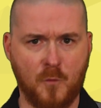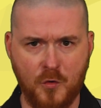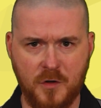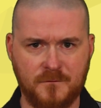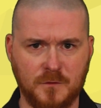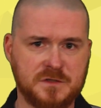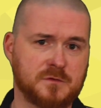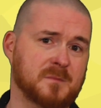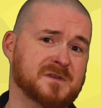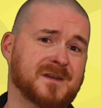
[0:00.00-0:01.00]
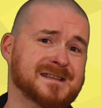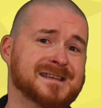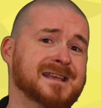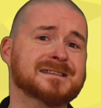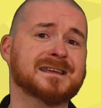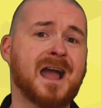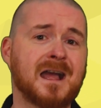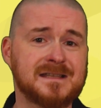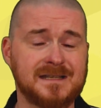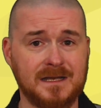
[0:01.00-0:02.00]
wonderful scripts, fantastic
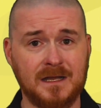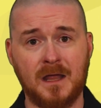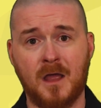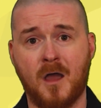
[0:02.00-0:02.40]
acting,